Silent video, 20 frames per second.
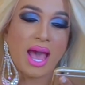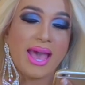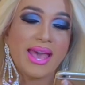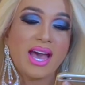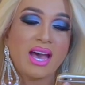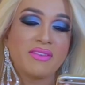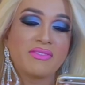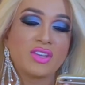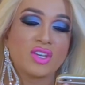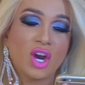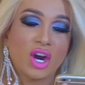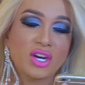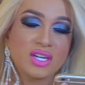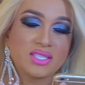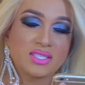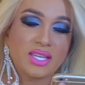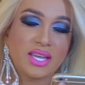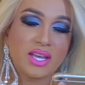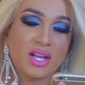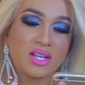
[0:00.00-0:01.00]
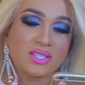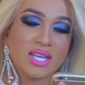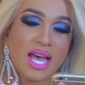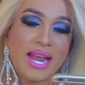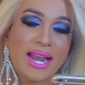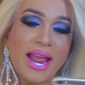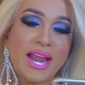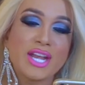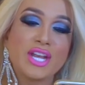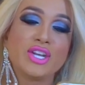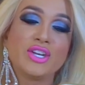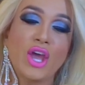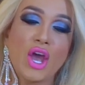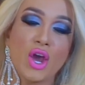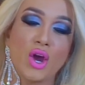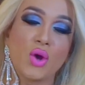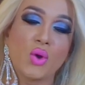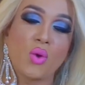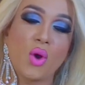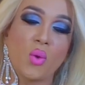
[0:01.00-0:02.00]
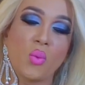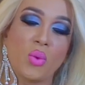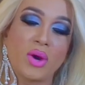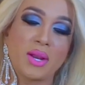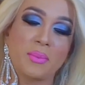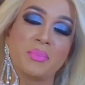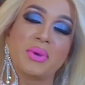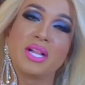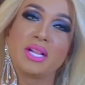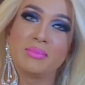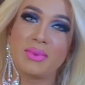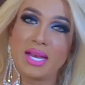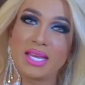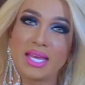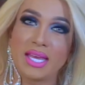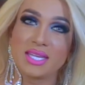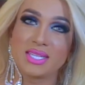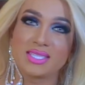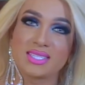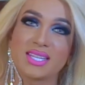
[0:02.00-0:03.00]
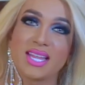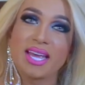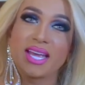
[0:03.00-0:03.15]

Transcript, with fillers: I have yard sales, and I know what a pillbug is.